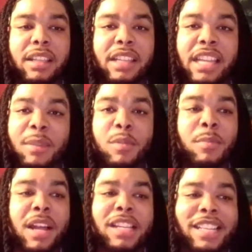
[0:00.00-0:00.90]
Him and
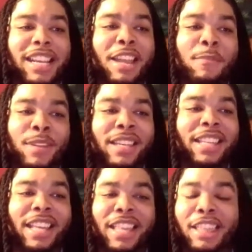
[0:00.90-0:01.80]
my aunt have been
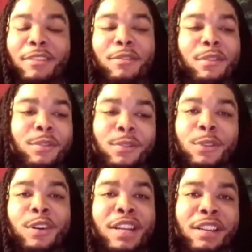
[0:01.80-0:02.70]
together for
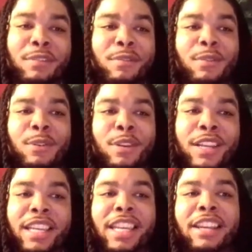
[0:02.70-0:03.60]
44
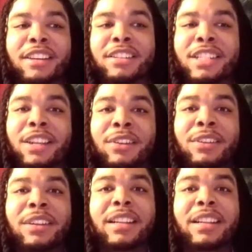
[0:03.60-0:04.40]
years, yo.